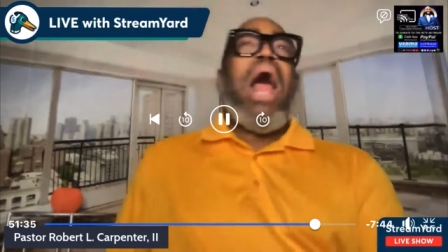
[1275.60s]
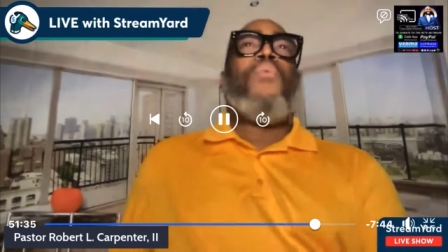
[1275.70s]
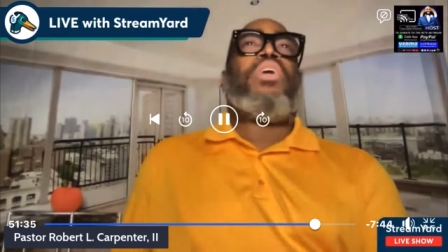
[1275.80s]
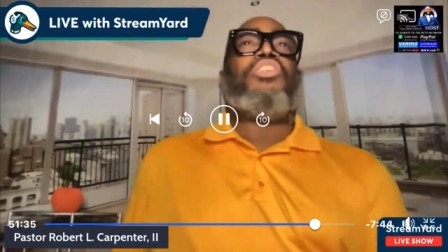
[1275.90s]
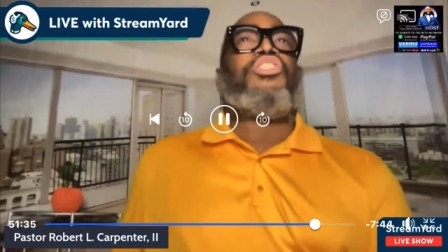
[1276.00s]
I
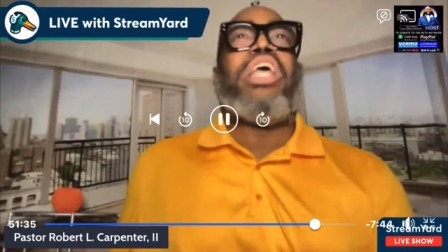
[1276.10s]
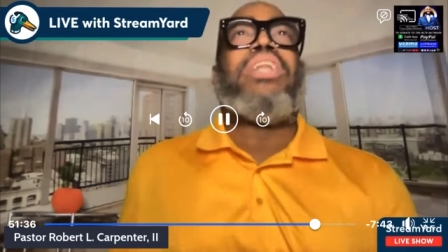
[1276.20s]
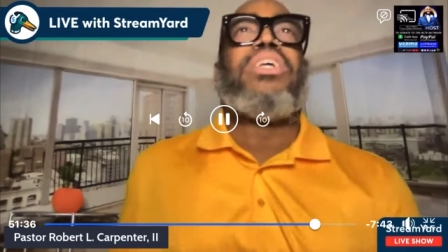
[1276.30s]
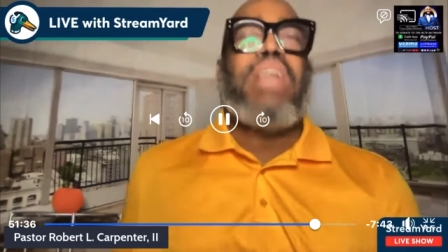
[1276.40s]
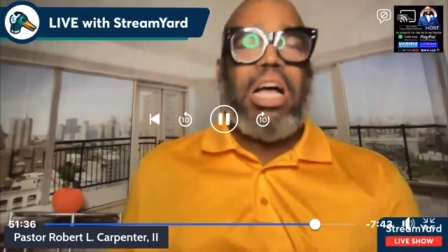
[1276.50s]
want to
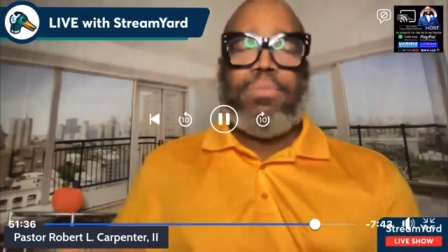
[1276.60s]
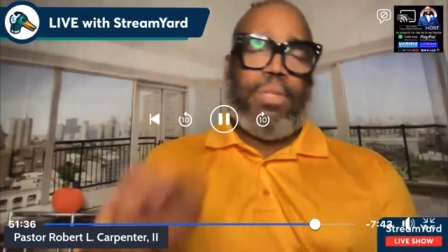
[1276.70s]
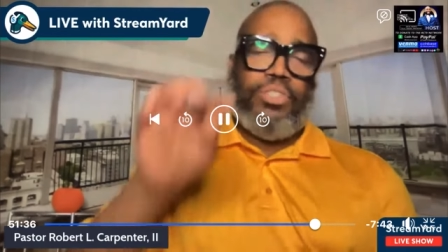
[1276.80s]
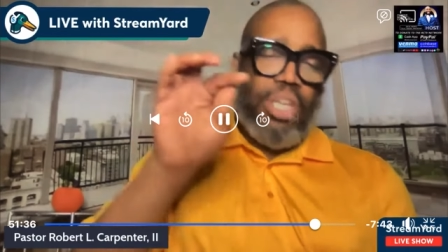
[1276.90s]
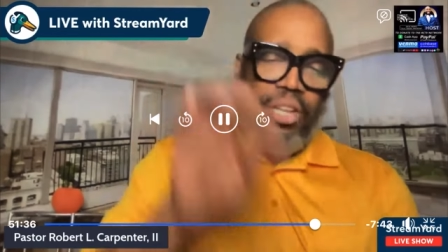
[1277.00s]
share the
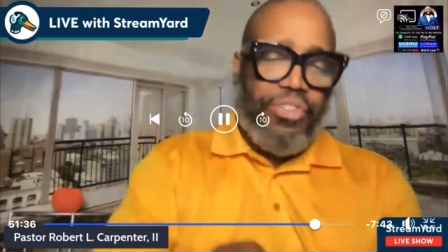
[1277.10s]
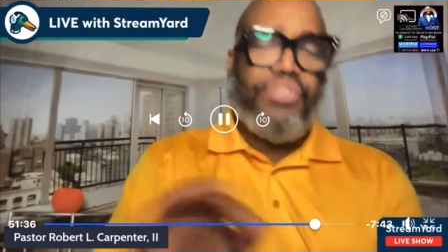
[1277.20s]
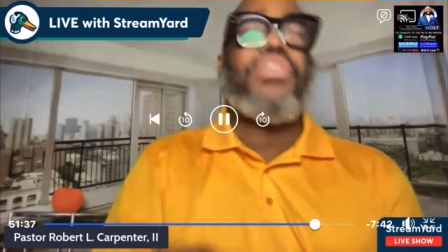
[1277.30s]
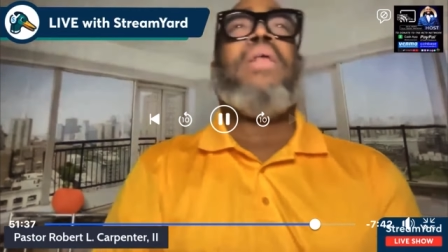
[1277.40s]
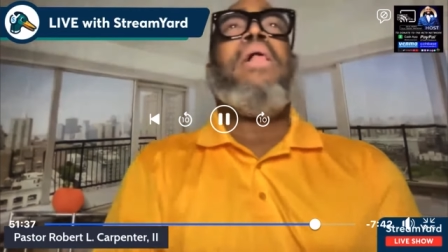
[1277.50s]
gospel of
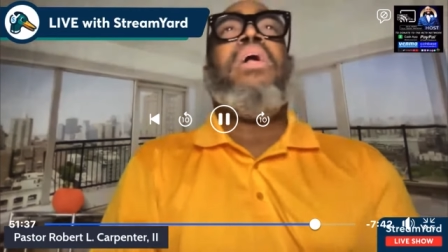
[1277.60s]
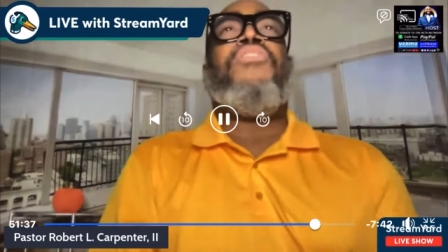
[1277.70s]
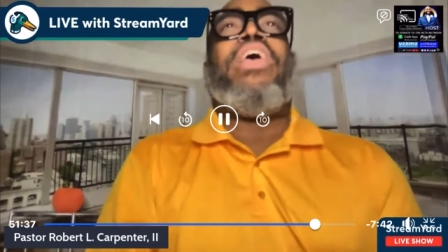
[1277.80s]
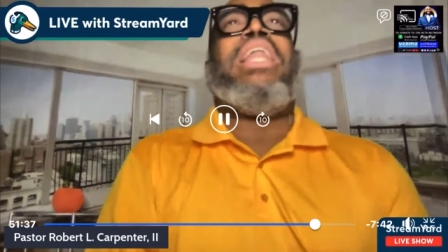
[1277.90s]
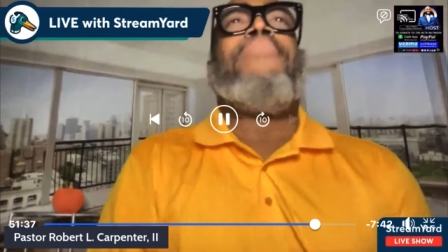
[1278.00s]
Jesus to